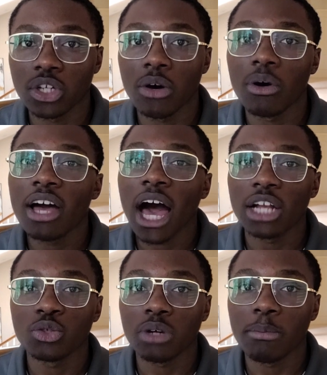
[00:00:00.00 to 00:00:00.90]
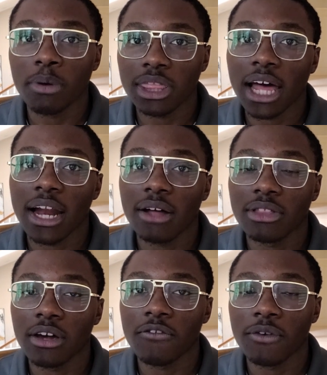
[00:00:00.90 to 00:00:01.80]
So I just want to put that
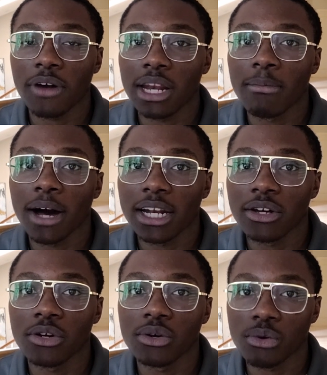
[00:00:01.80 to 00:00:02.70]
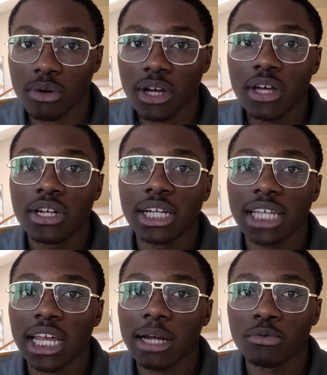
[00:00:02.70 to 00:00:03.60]
out there for anybody who does
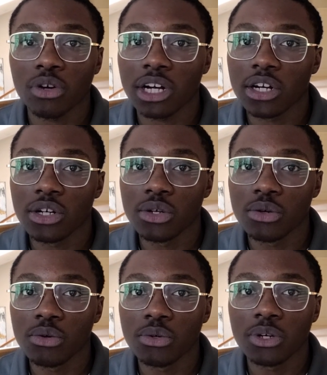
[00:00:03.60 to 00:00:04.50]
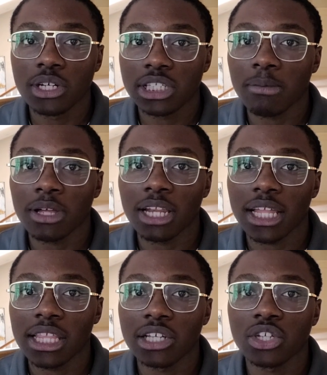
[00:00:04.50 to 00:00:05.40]
end up trying to do something
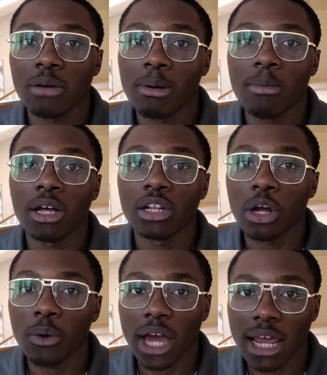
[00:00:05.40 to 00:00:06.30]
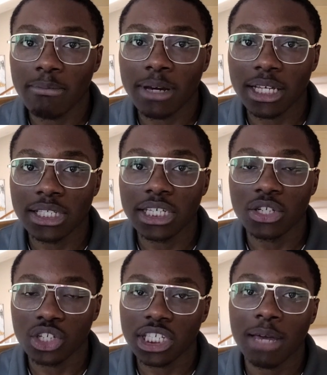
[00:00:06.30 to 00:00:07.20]
like this on maybe a lower end
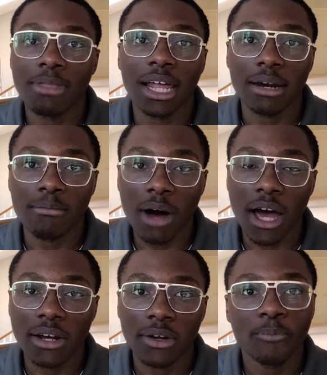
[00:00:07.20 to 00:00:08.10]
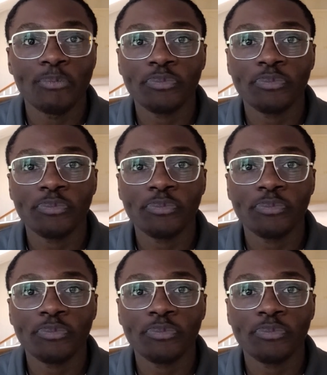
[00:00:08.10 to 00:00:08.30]
PC. Just keep that in mind.